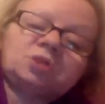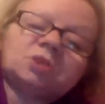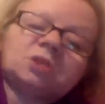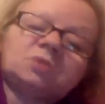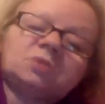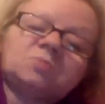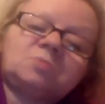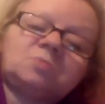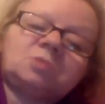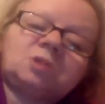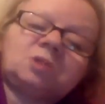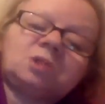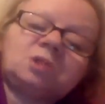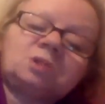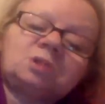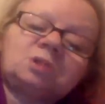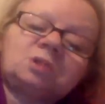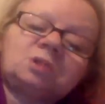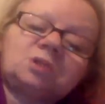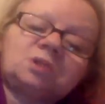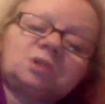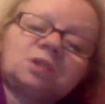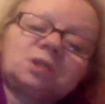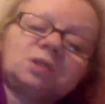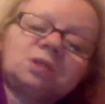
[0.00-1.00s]
It don't work
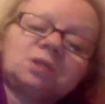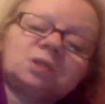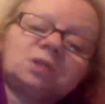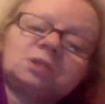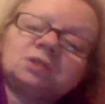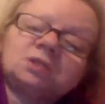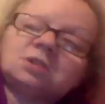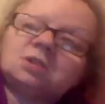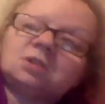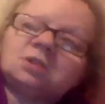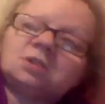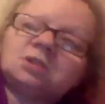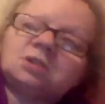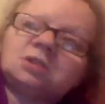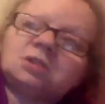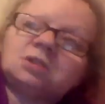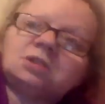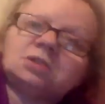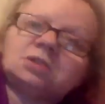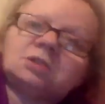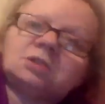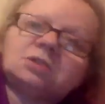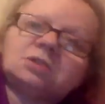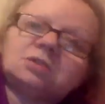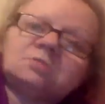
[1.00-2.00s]
like that, because I
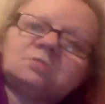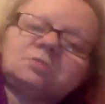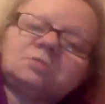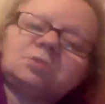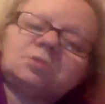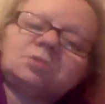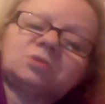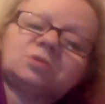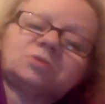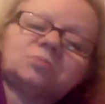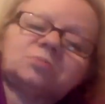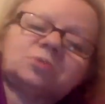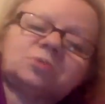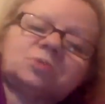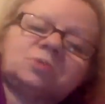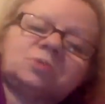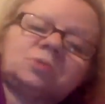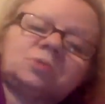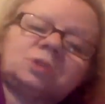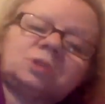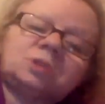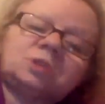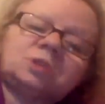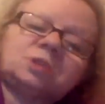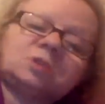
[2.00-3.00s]
said to them at
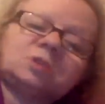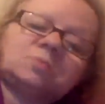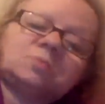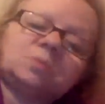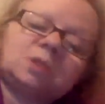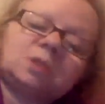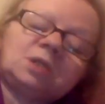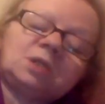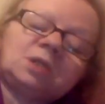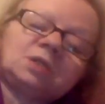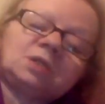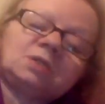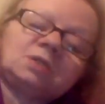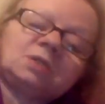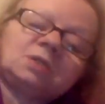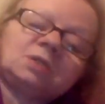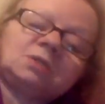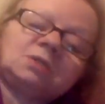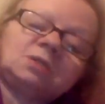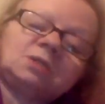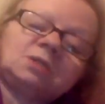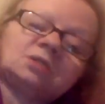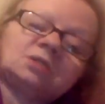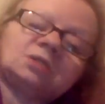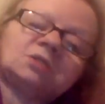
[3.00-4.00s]
hospital, ended up there,
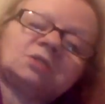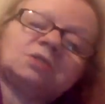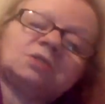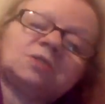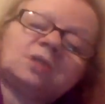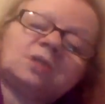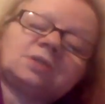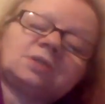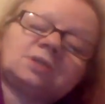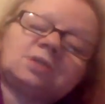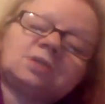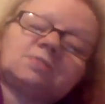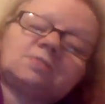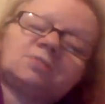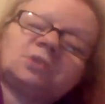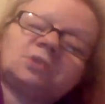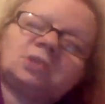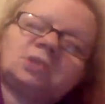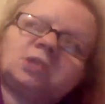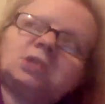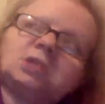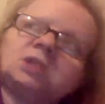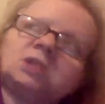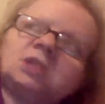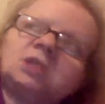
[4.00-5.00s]
and in
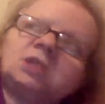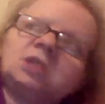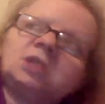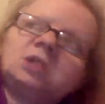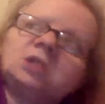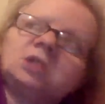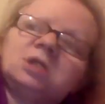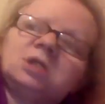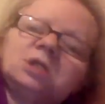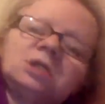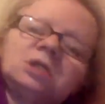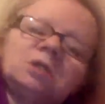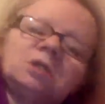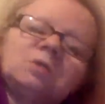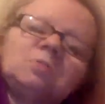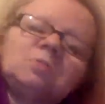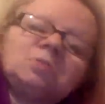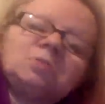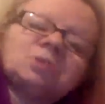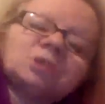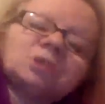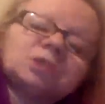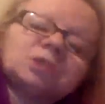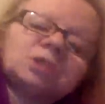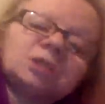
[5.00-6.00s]
2017,
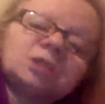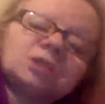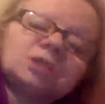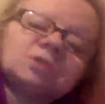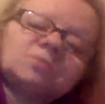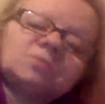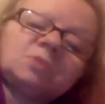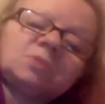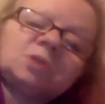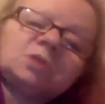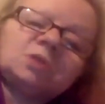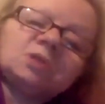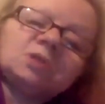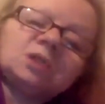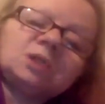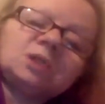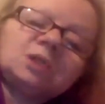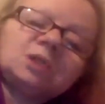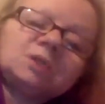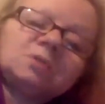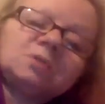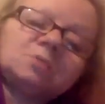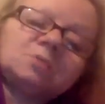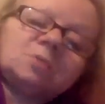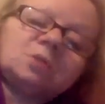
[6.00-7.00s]
what's the system like
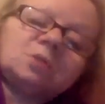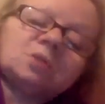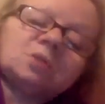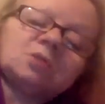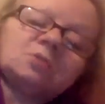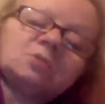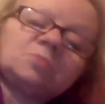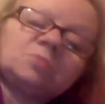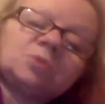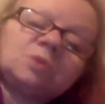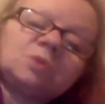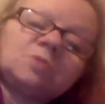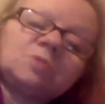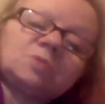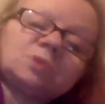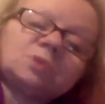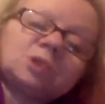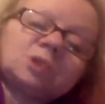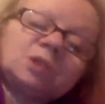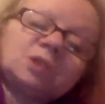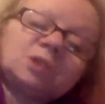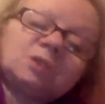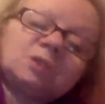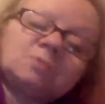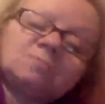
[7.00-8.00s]
now? What could be offered
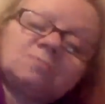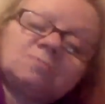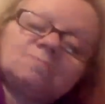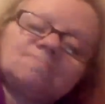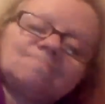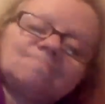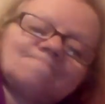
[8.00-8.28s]
now?